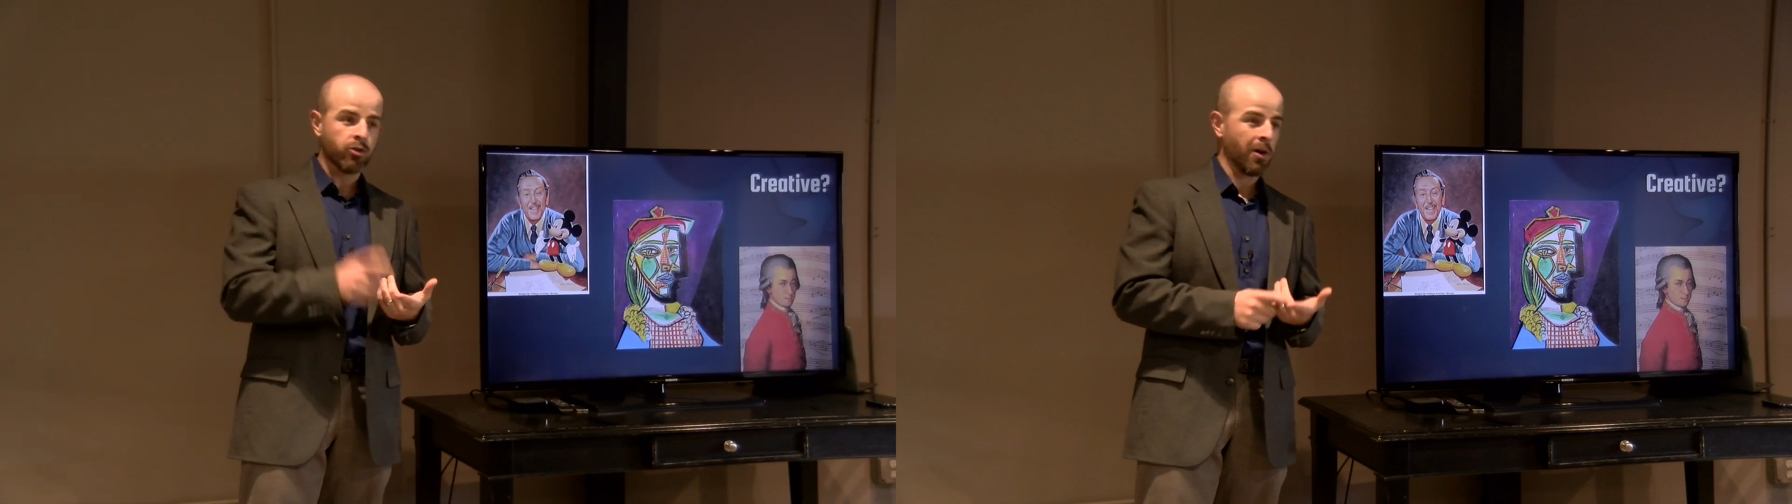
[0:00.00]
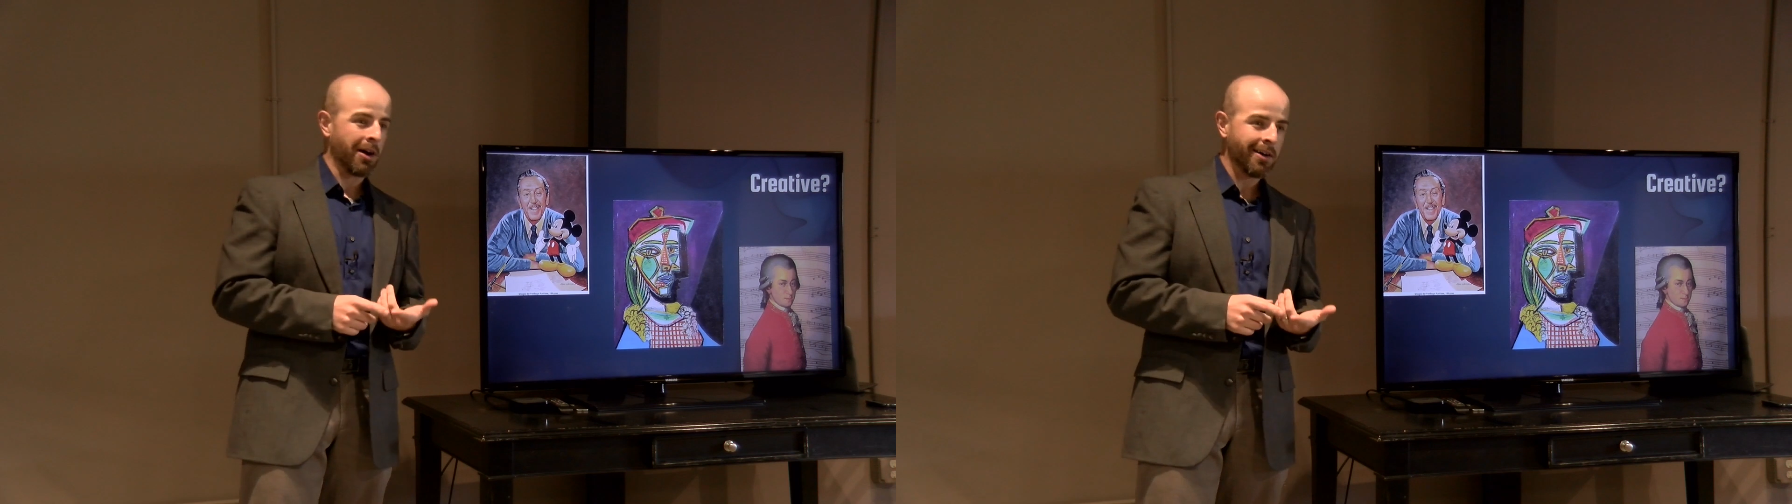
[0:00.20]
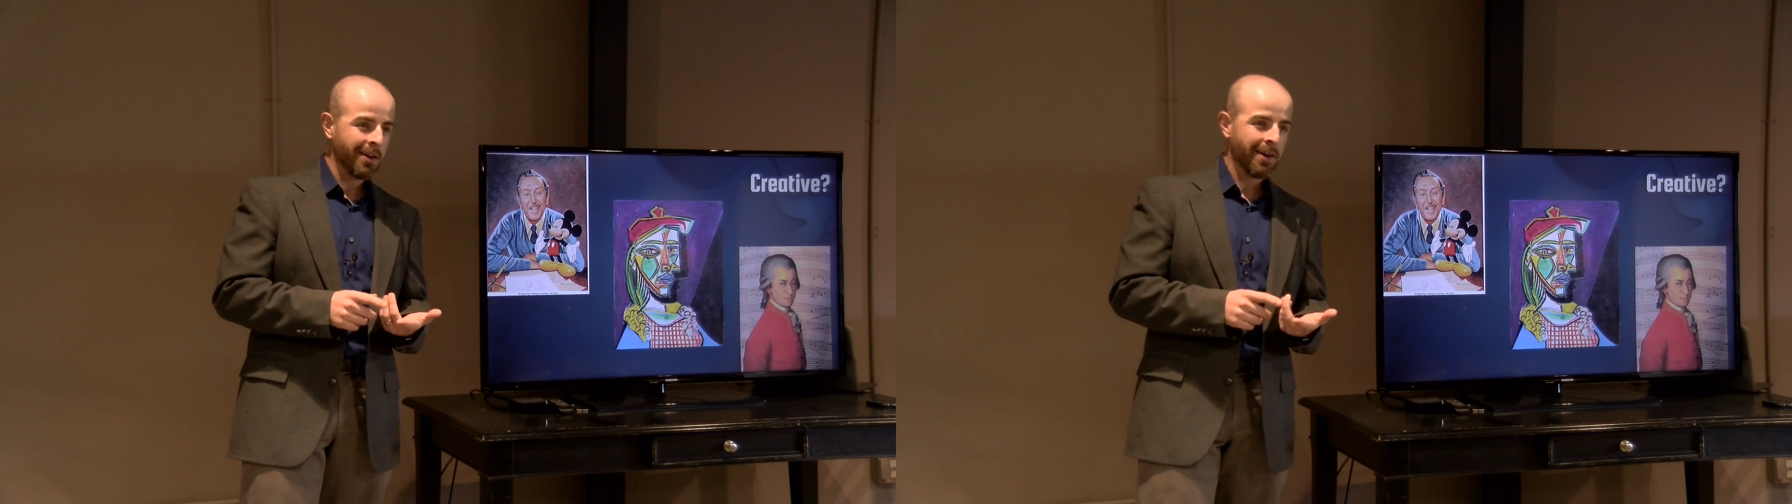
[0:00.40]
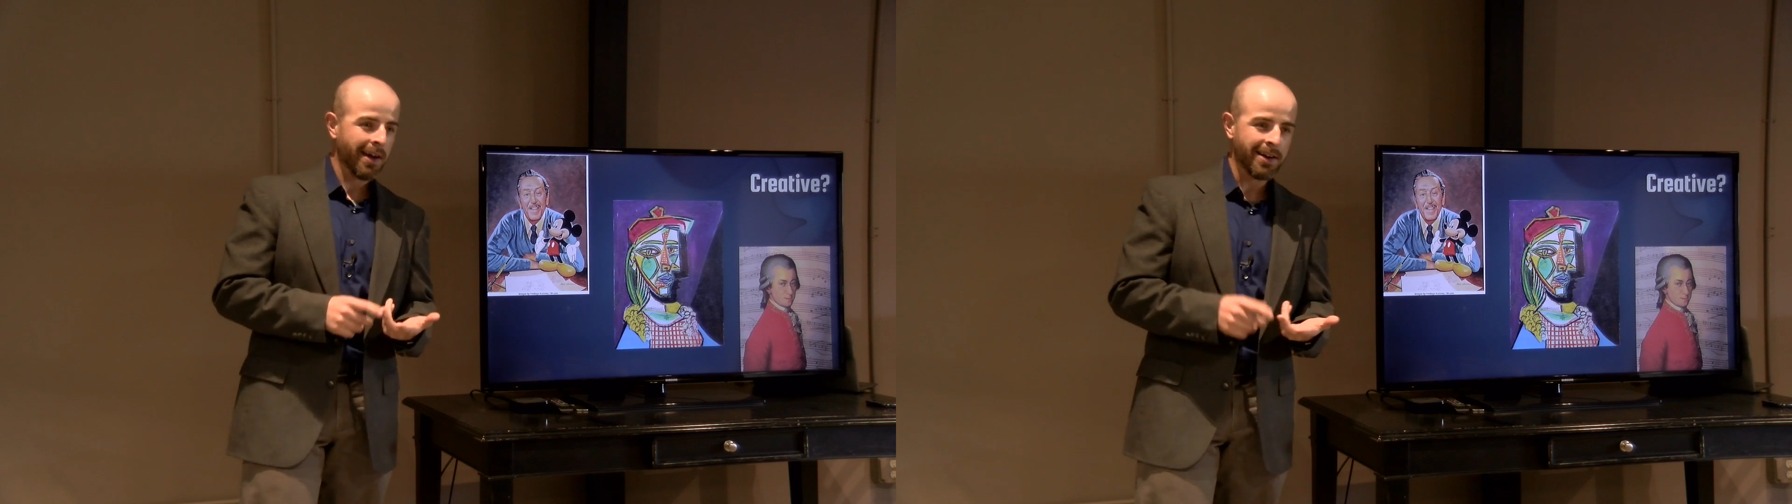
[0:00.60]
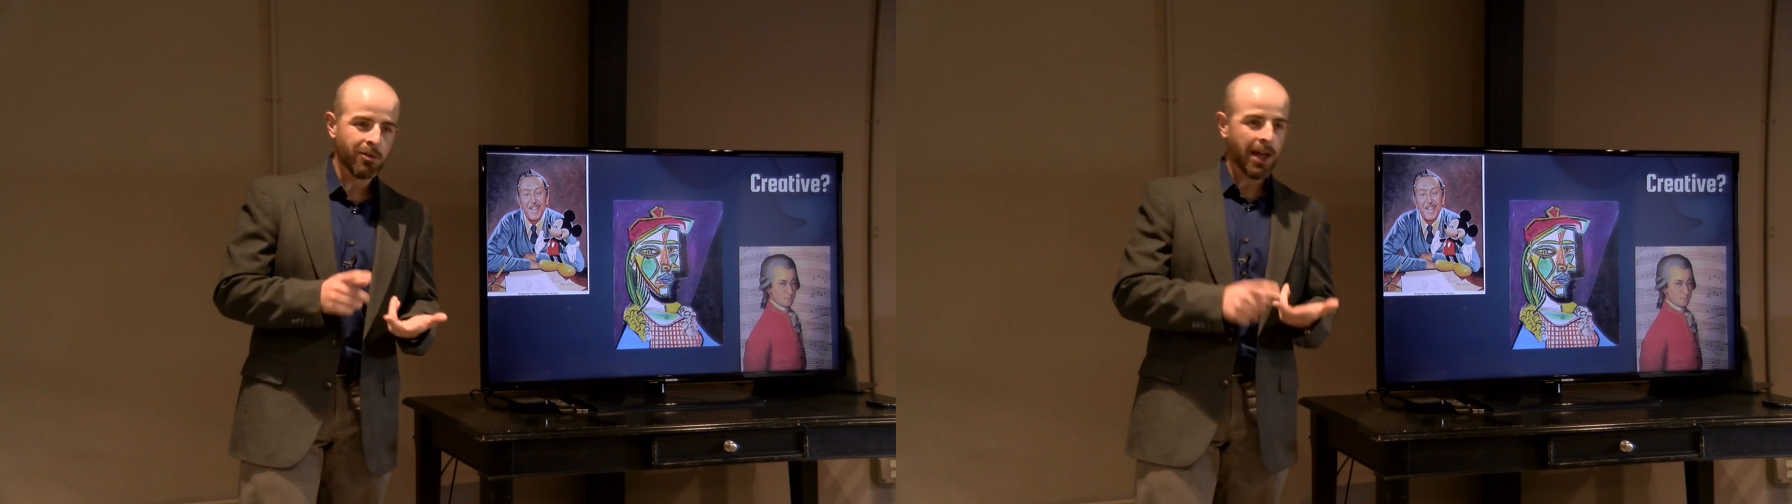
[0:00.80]
draw
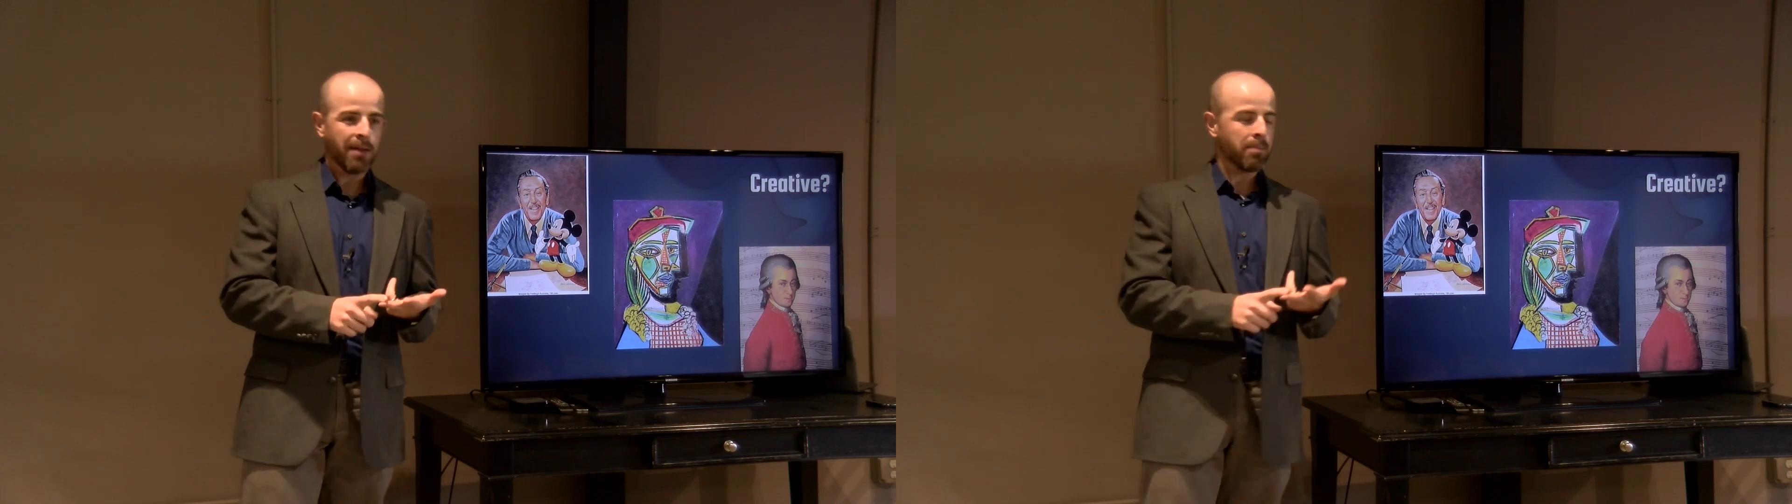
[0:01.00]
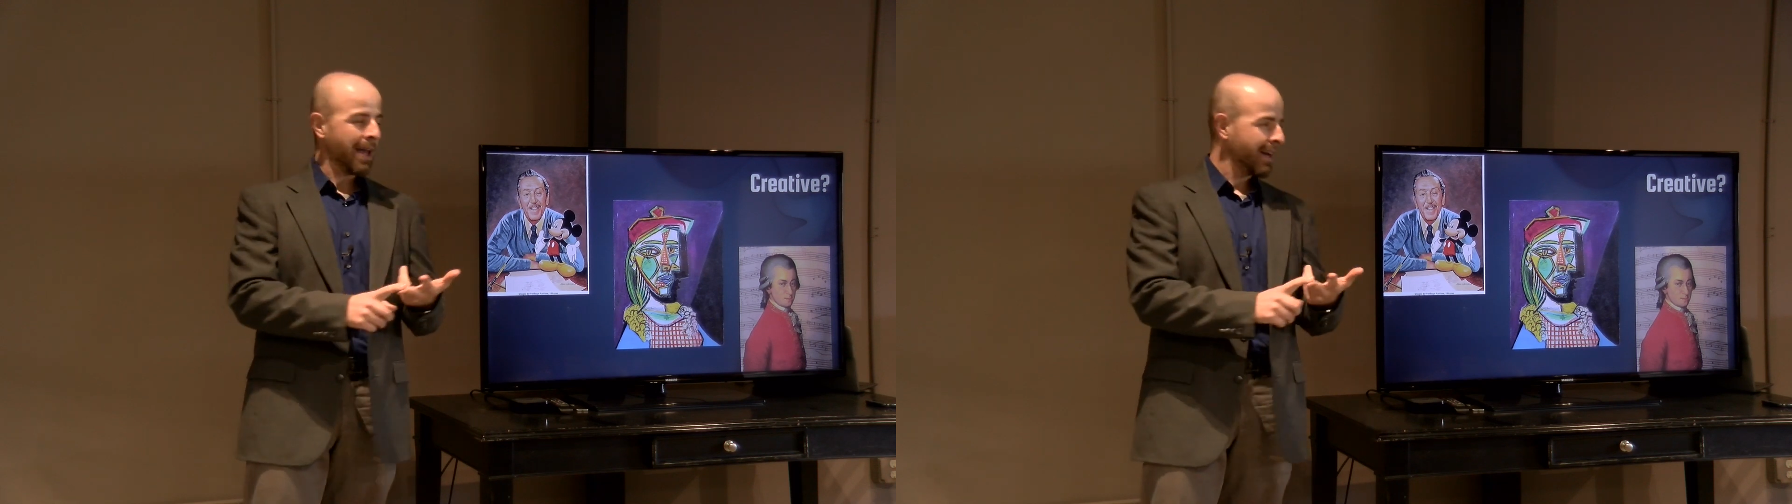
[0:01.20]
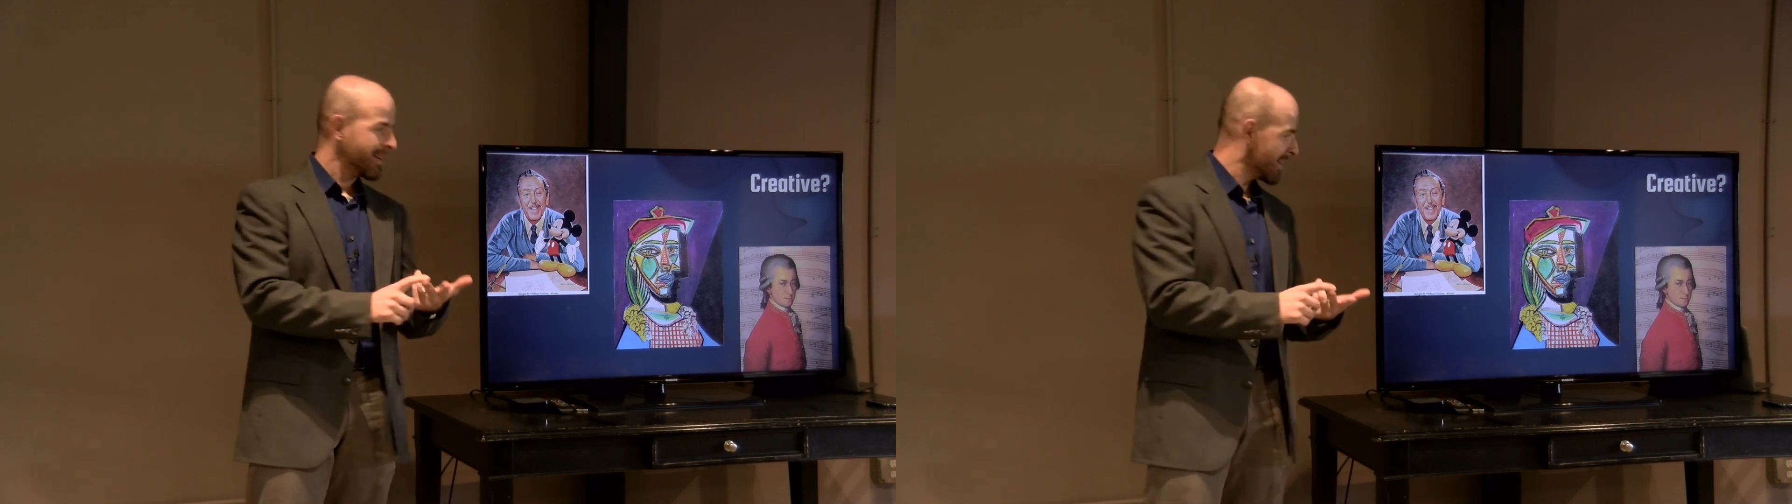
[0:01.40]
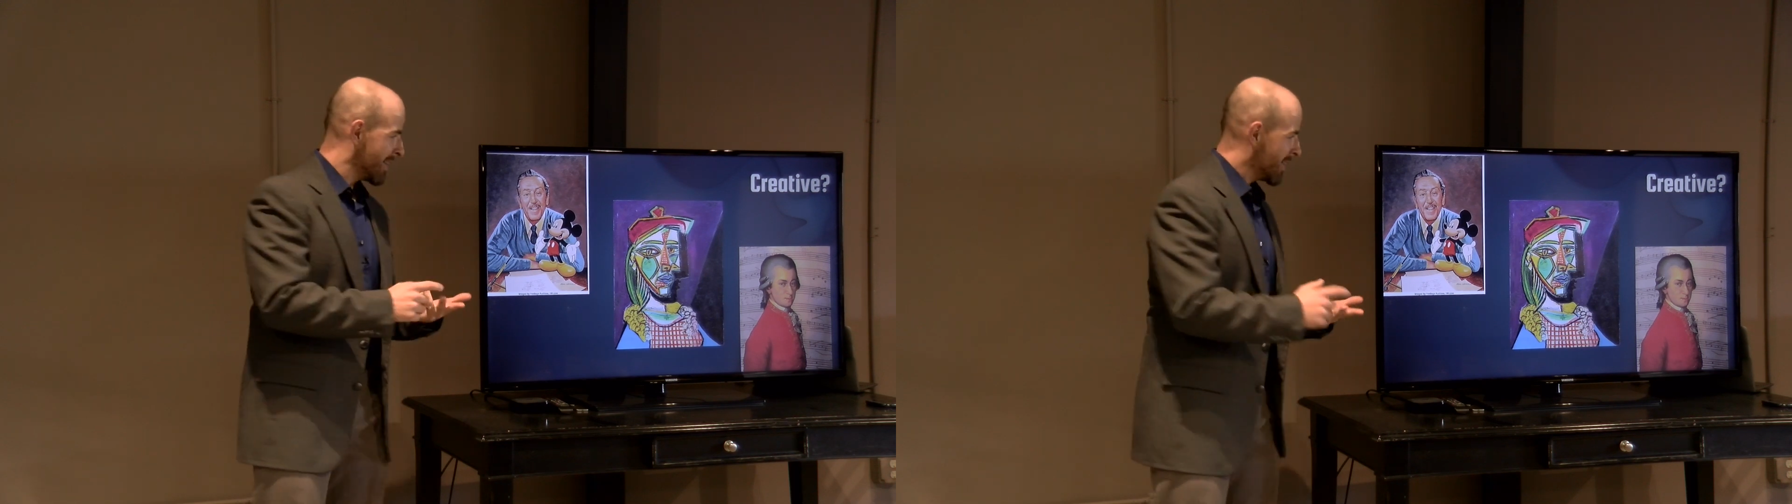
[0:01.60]
and you can't paint,